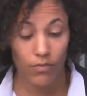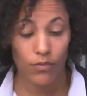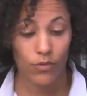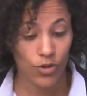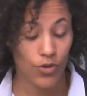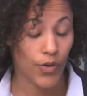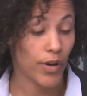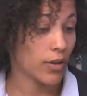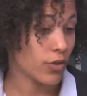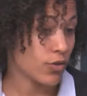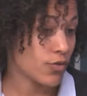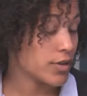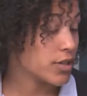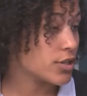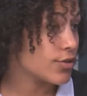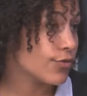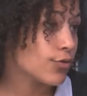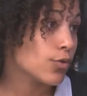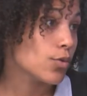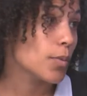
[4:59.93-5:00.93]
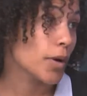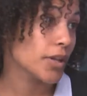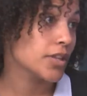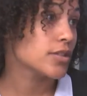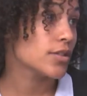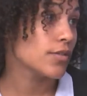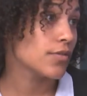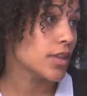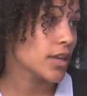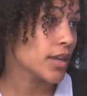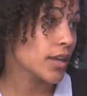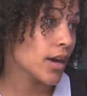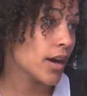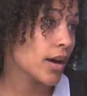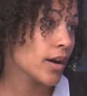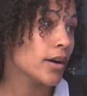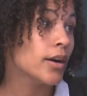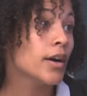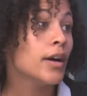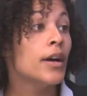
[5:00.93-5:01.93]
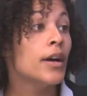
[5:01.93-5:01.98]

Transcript: during 3 to 4 months of the year,